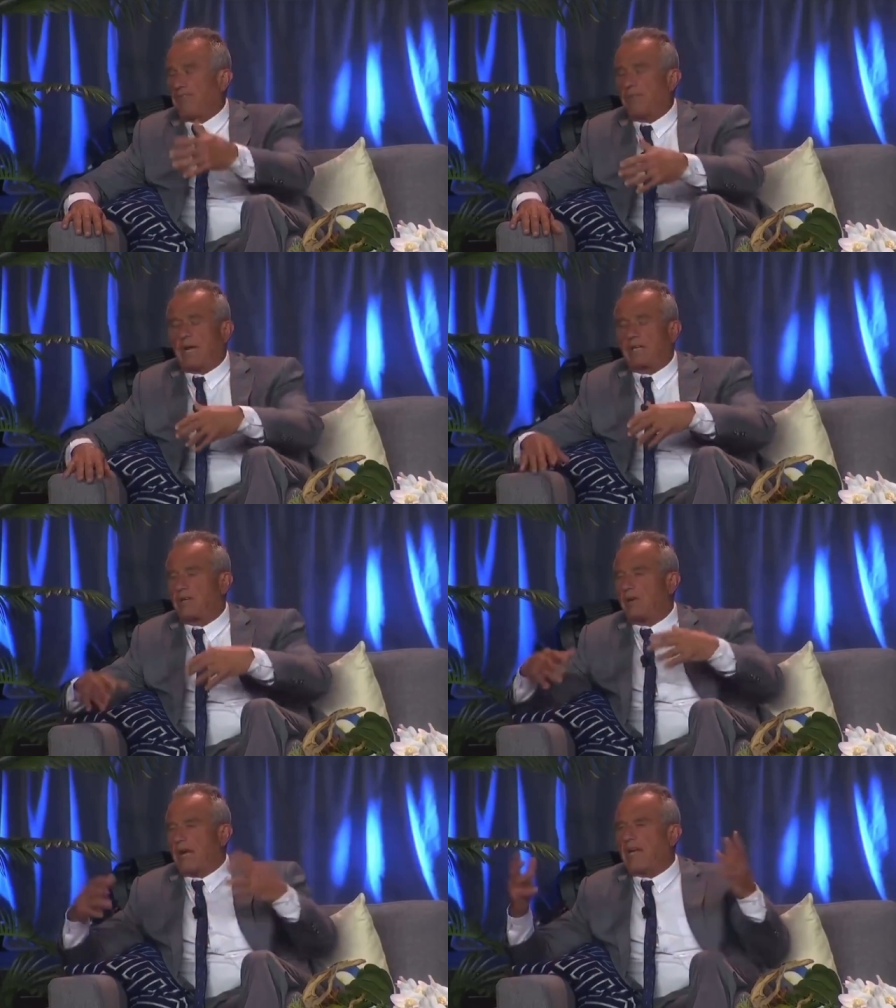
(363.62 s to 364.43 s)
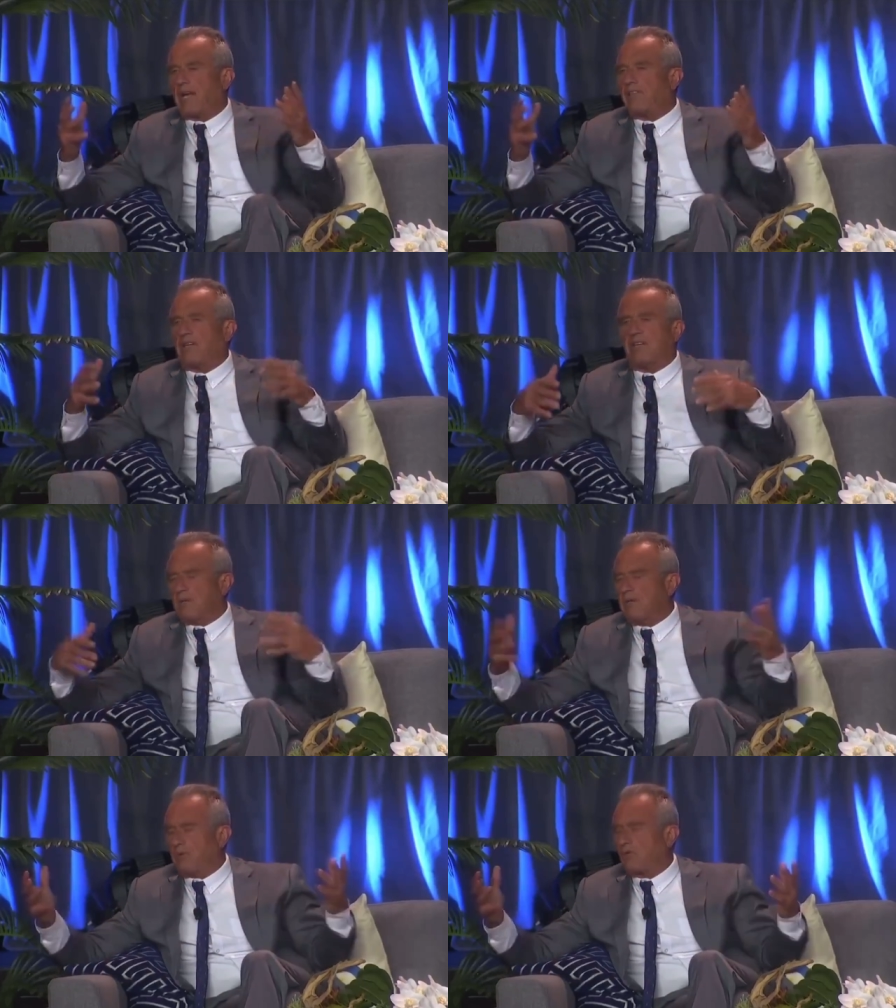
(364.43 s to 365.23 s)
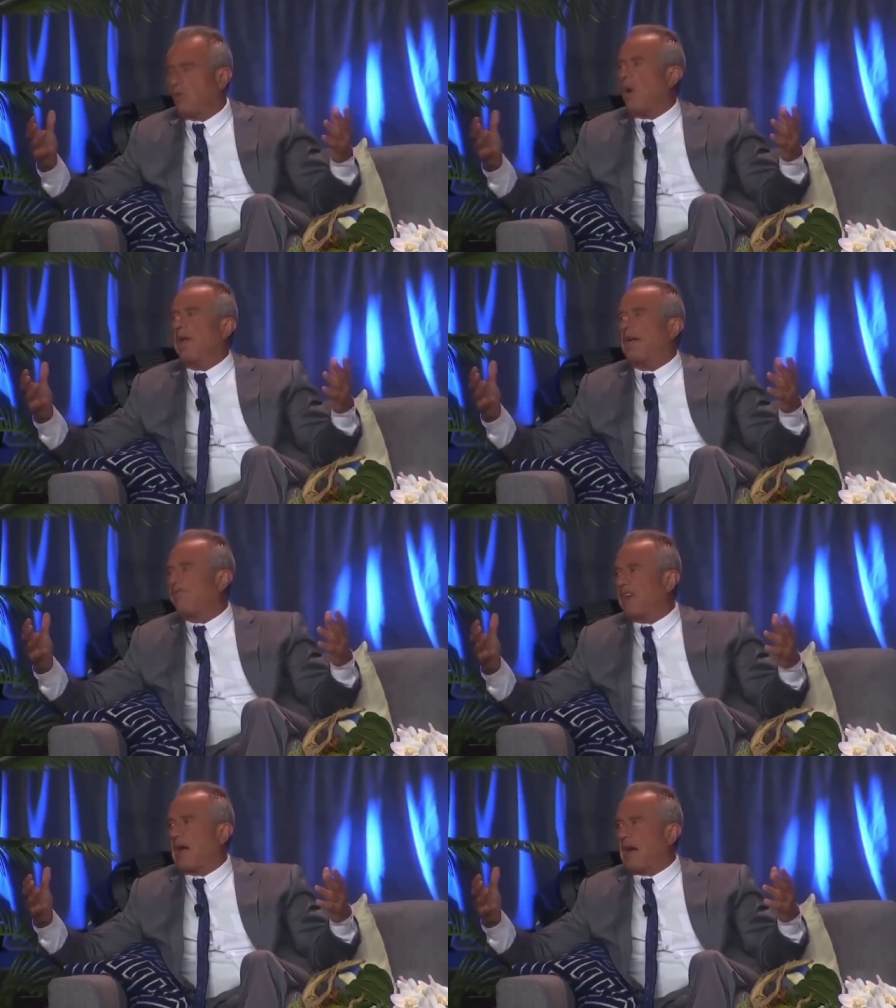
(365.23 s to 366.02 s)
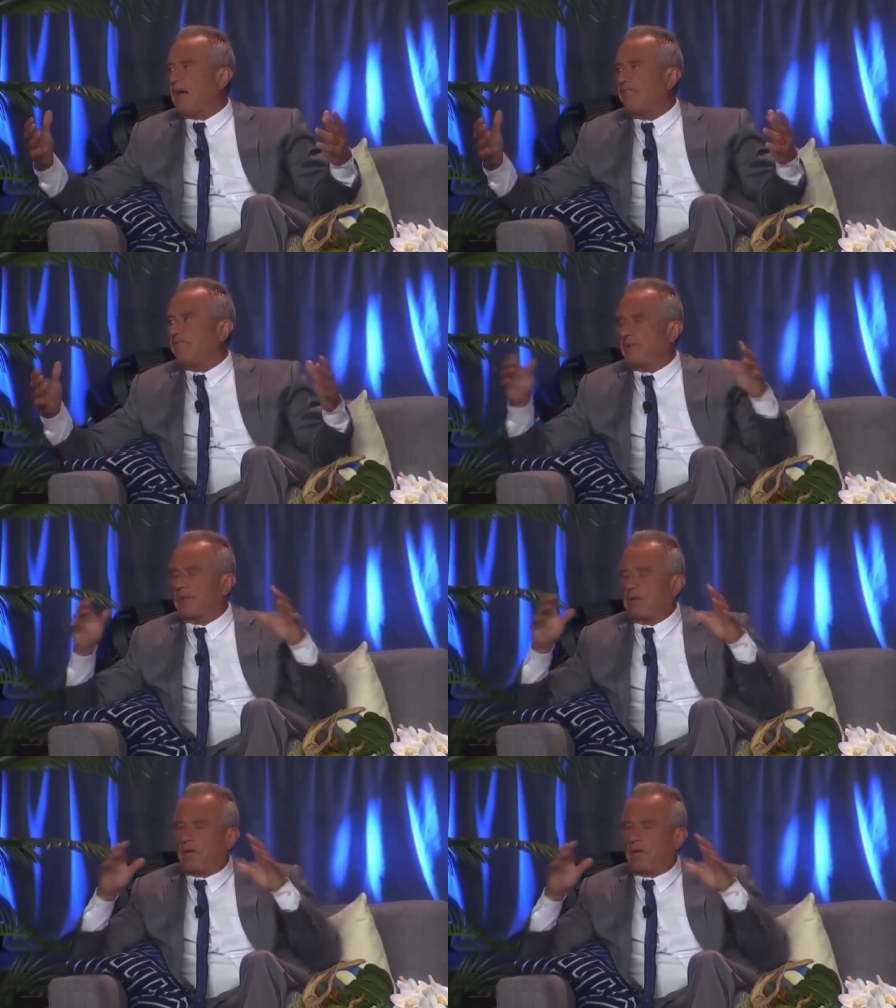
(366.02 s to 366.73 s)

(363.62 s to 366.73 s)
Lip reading: ivermectin or any of the 25